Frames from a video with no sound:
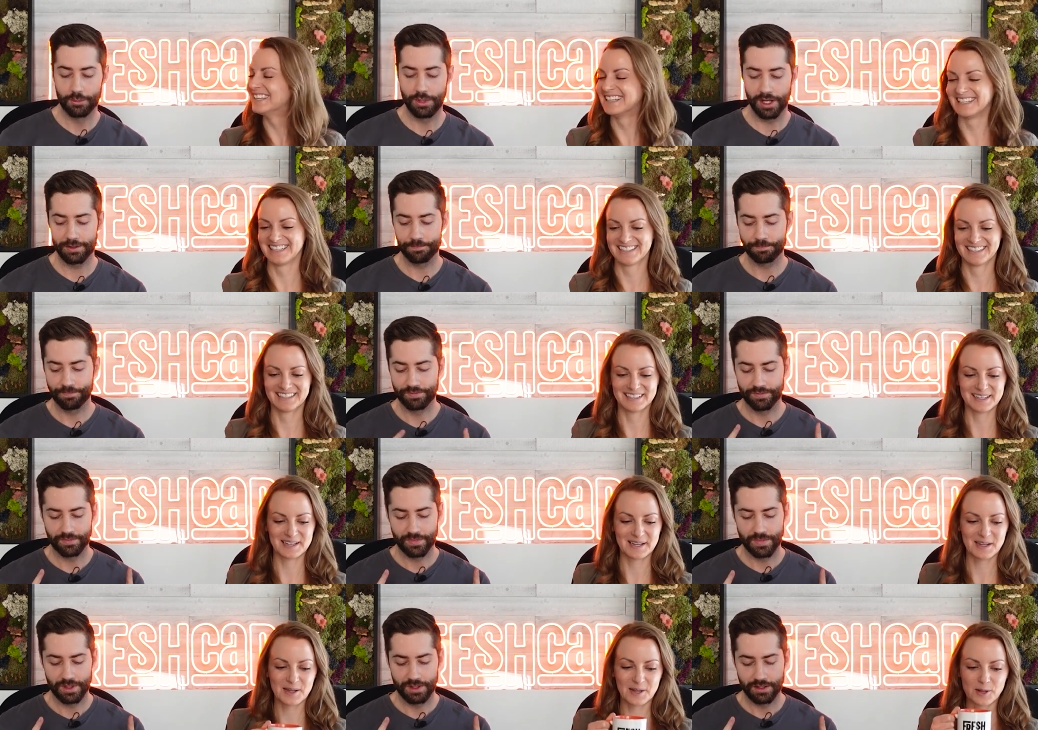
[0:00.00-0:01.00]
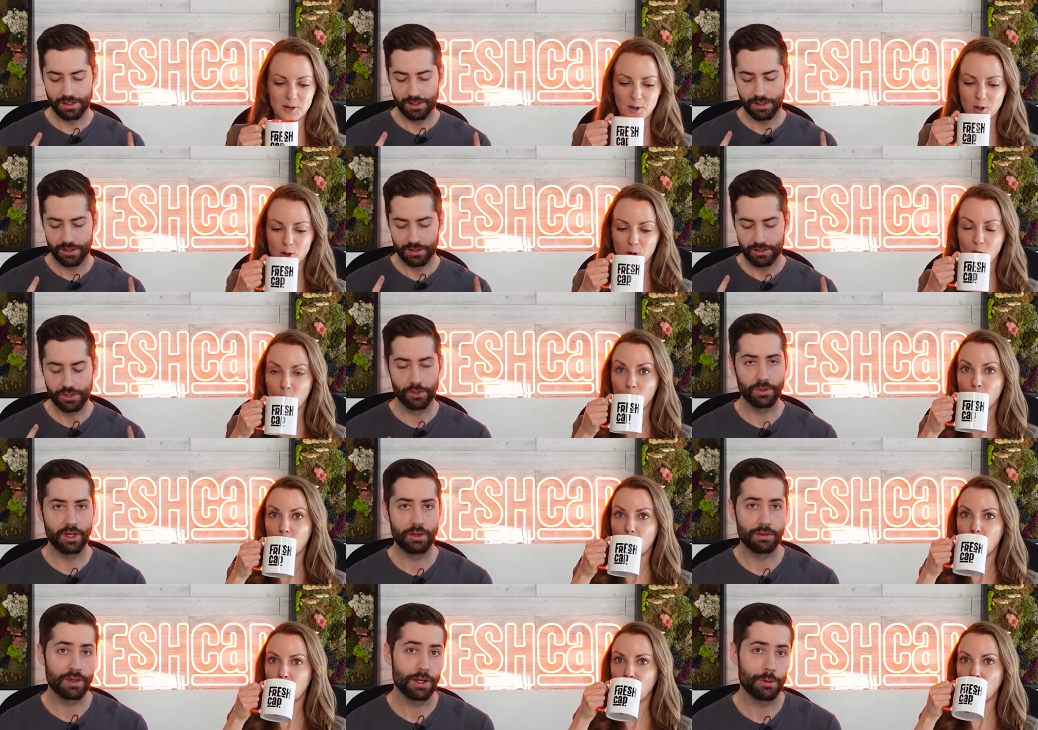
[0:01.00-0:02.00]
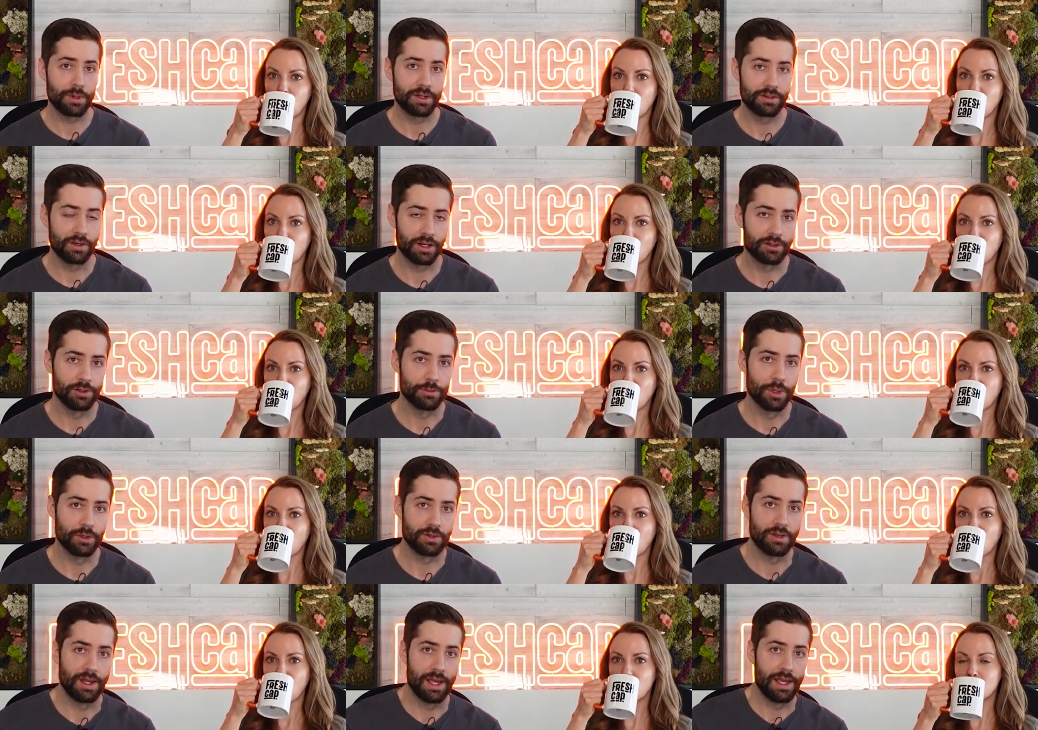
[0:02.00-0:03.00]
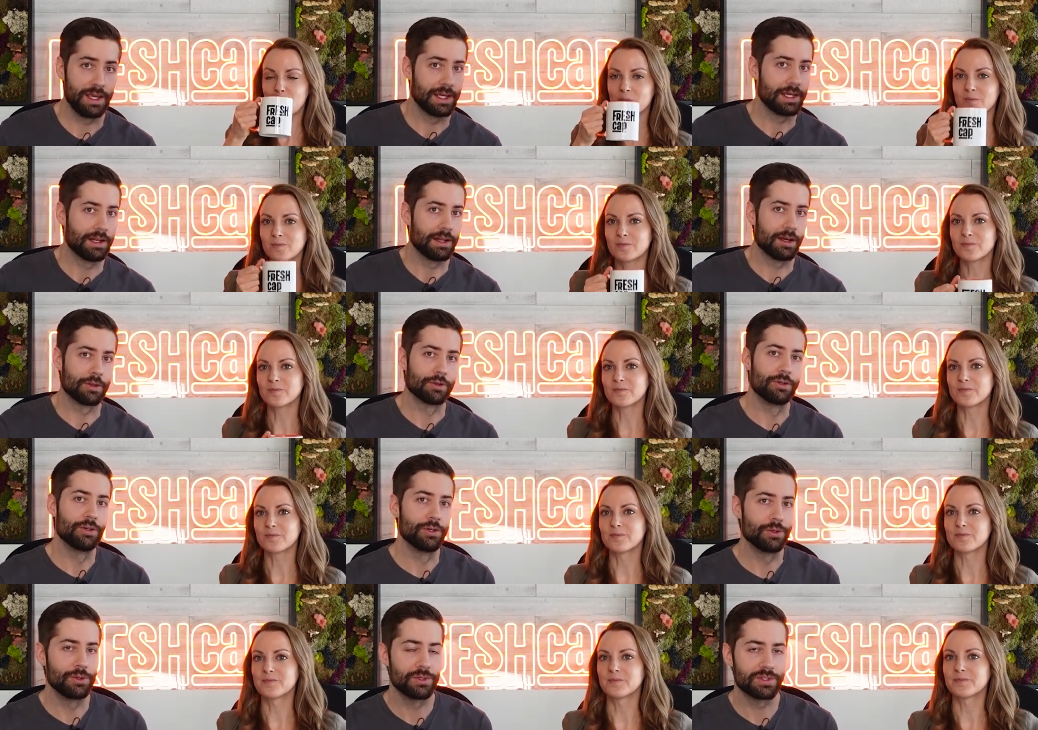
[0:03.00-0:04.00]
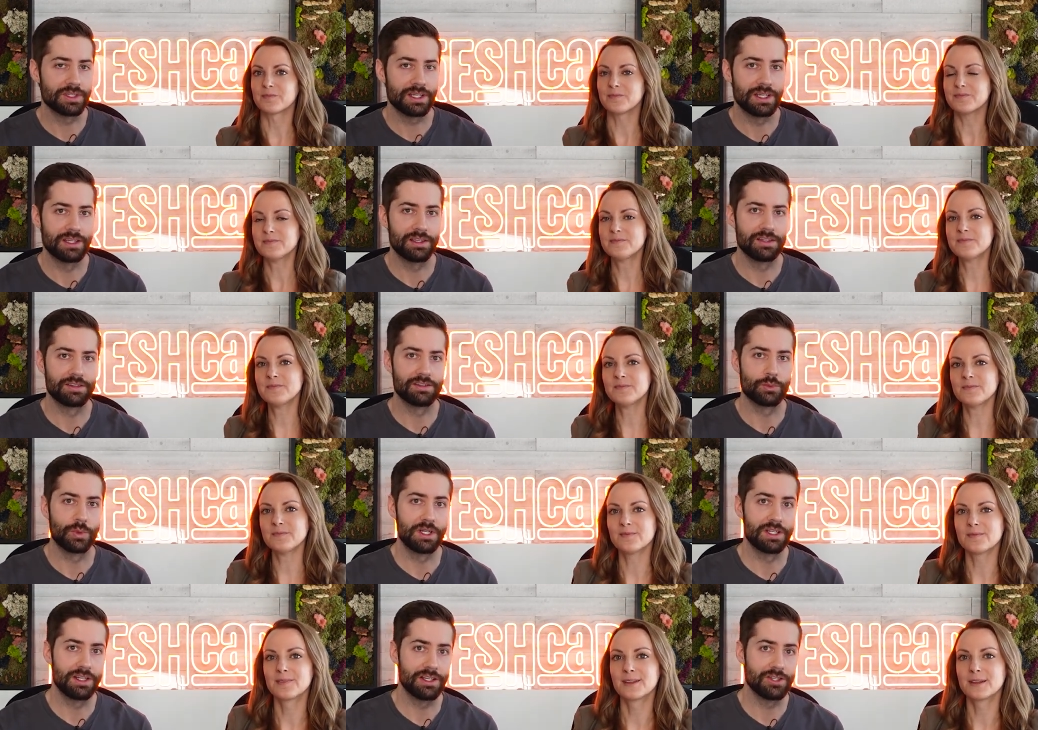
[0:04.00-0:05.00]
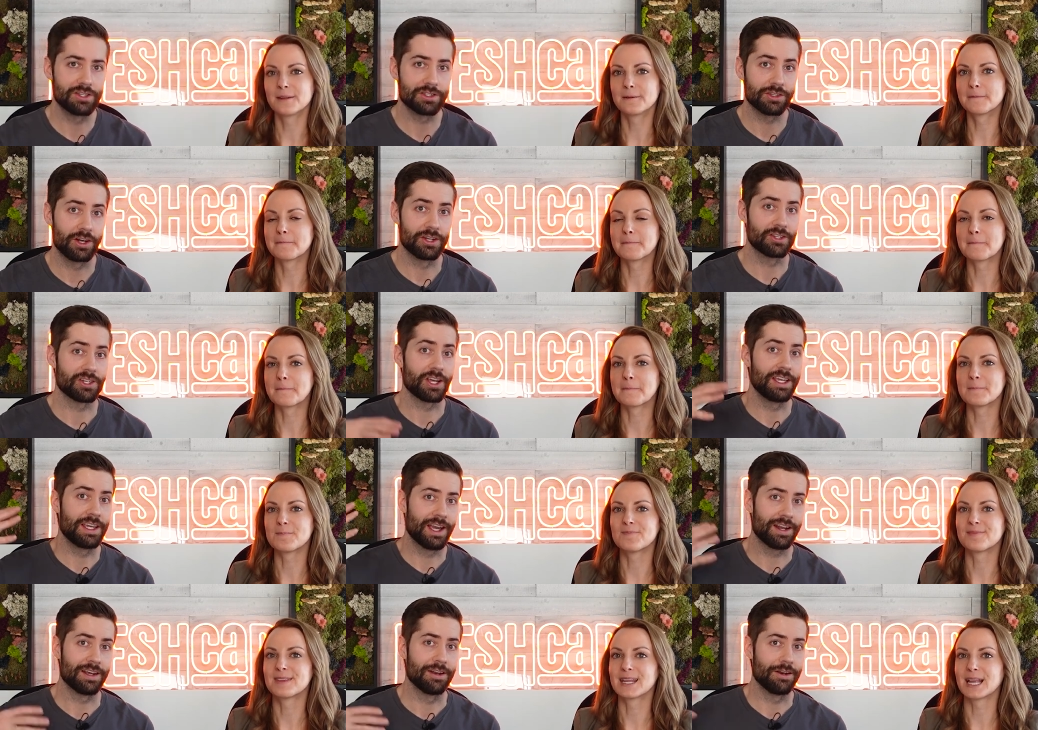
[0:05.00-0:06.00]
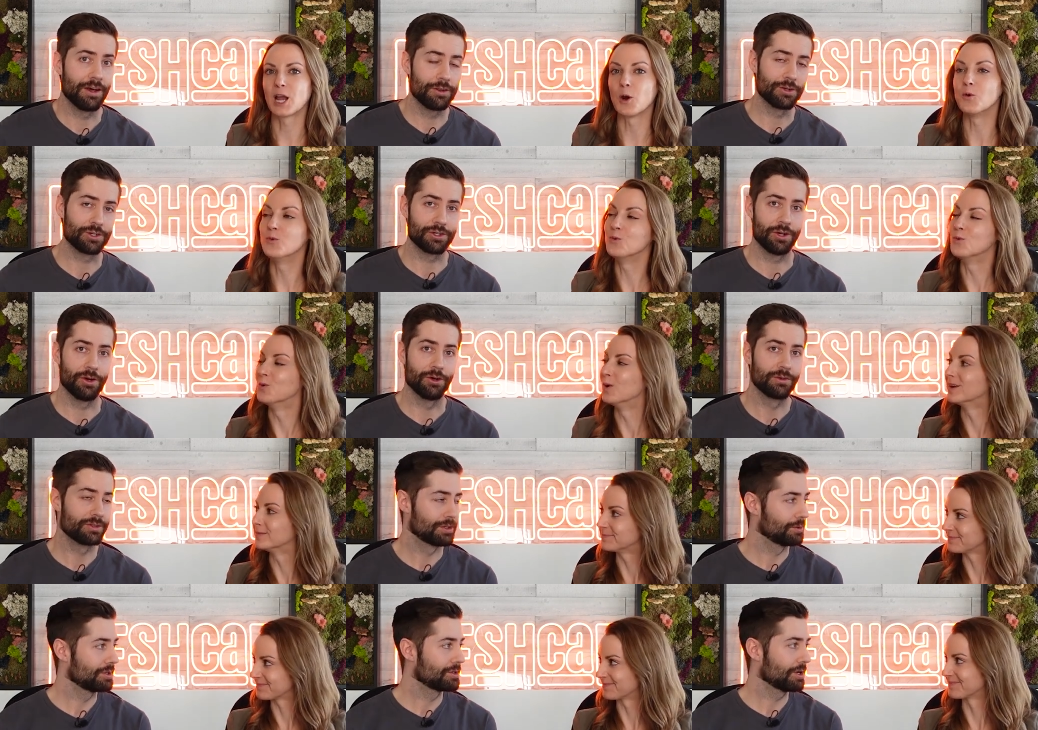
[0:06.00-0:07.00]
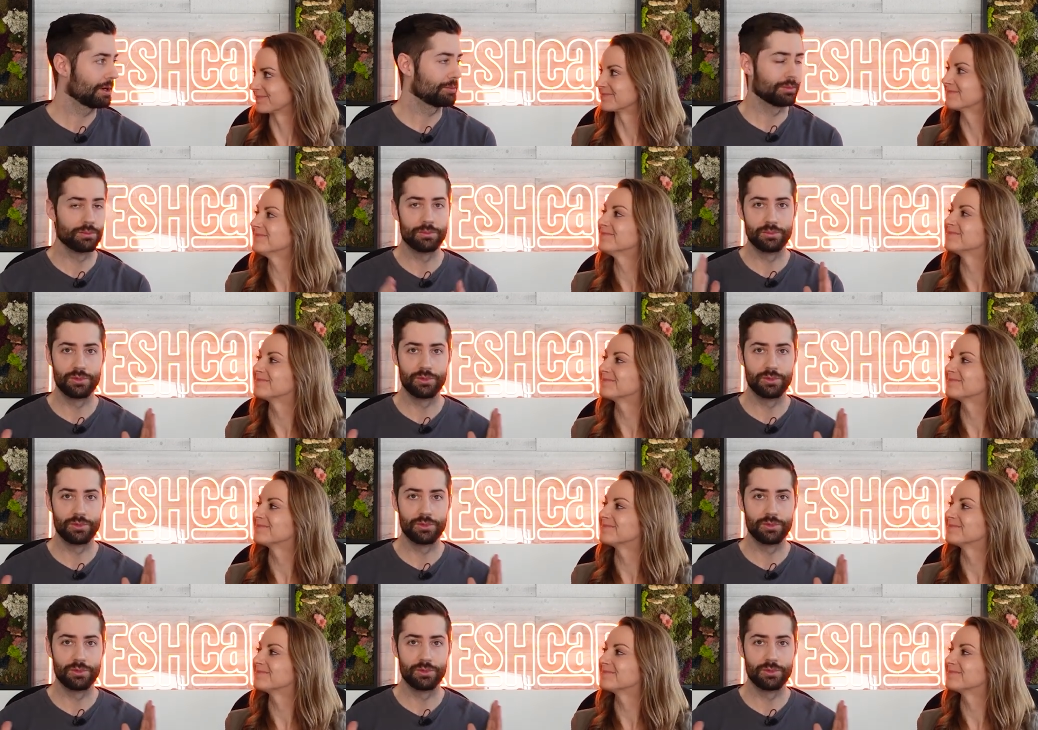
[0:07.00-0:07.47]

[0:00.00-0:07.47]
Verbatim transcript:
Speaker 1: But so the other thing I want to talk to you about today in other news is we did just launch yet another show. So we dropped mm-hmm.